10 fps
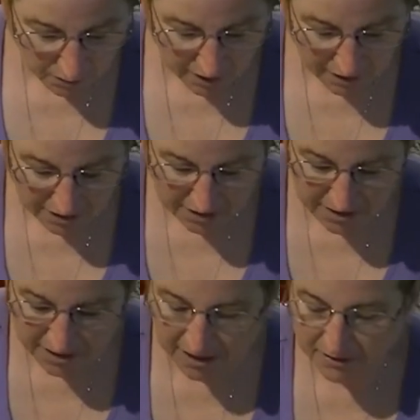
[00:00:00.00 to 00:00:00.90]
wireless
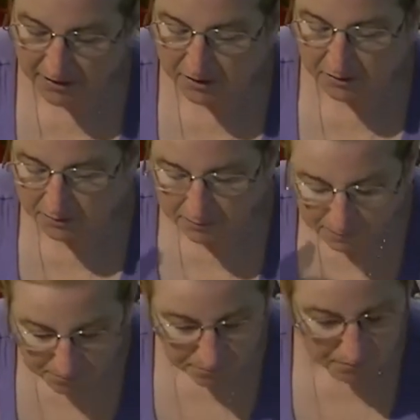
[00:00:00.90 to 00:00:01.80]
stereo.
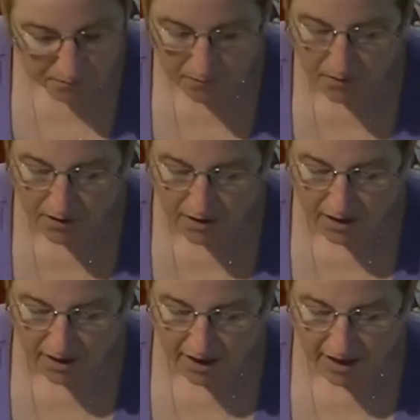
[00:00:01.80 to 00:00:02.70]

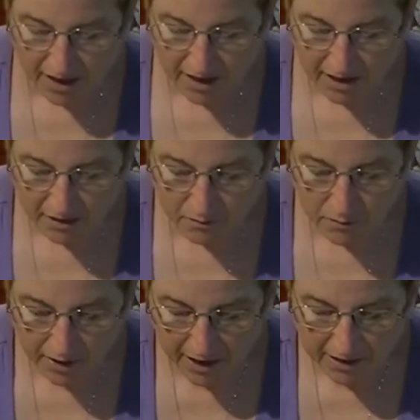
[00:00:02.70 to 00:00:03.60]
And
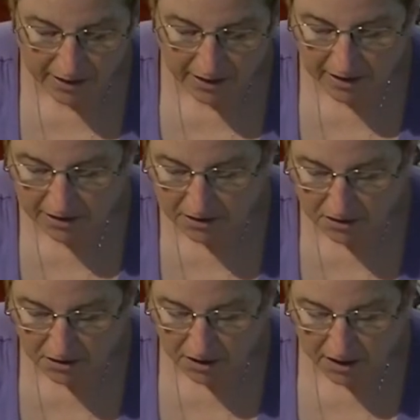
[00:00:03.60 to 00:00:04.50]
what I like is
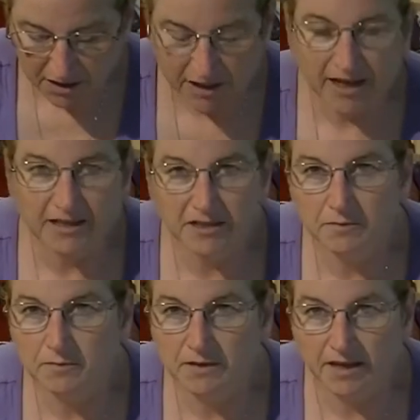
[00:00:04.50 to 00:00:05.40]
they're not
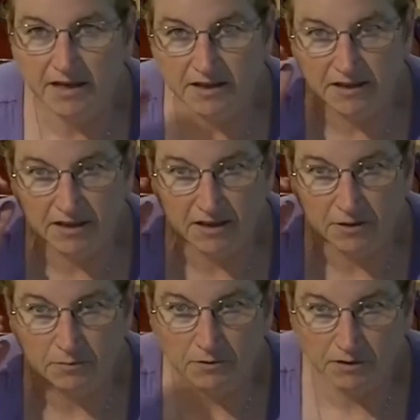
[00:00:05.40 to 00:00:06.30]
connected with anything.
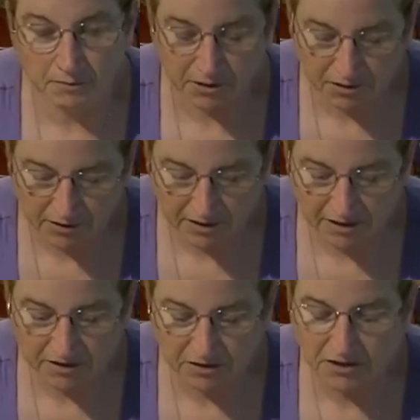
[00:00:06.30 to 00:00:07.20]
You put them in your
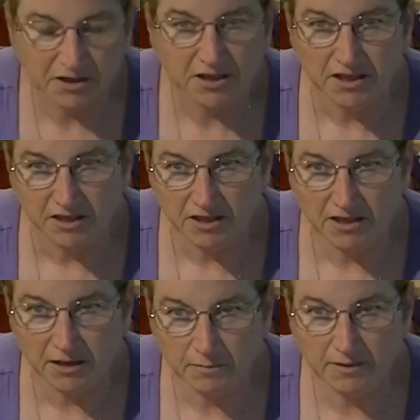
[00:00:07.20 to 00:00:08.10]
ears
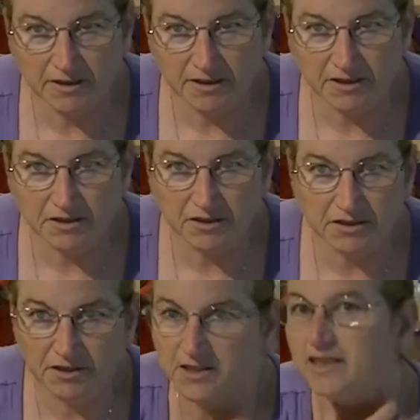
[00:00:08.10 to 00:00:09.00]
separately, so
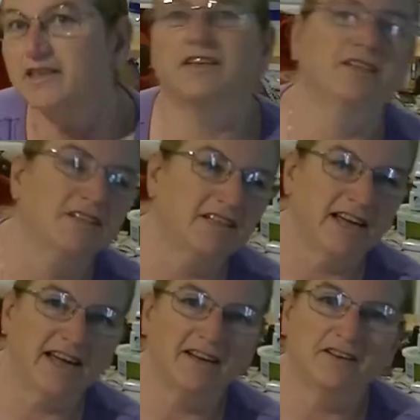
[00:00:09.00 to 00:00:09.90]
there's nothing to
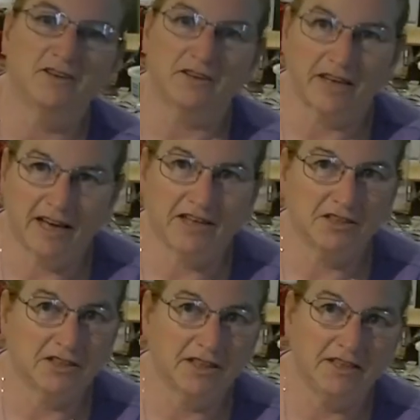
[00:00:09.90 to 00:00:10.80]
dangle or
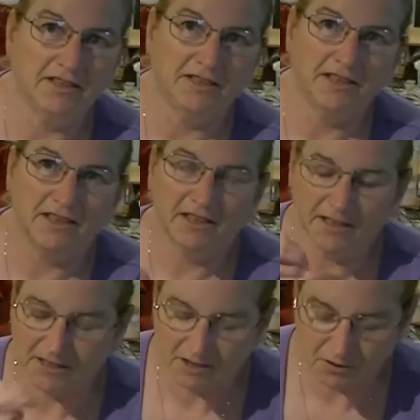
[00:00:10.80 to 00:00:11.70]
catch on anything.
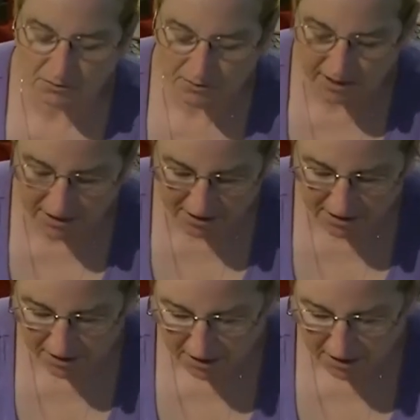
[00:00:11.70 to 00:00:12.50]
It's great.